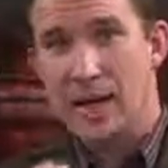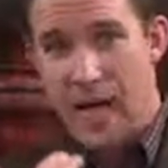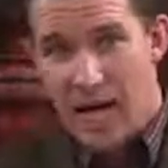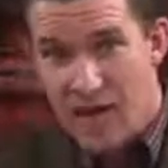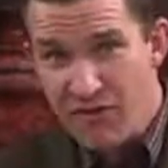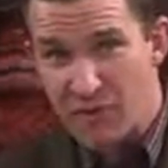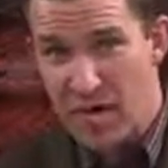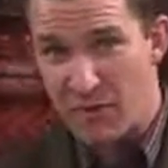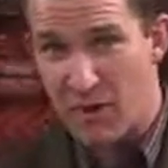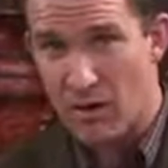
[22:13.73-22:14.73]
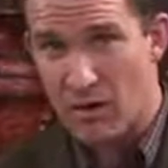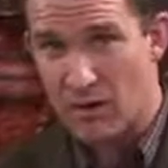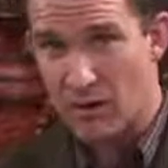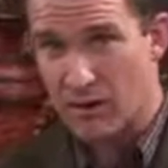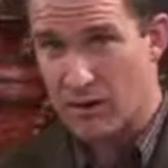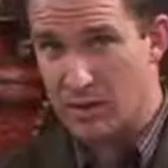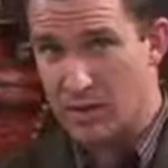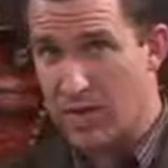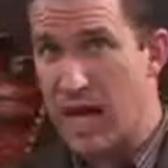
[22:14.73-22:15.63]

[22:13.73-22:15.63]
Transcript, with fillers: I've made my heart clean.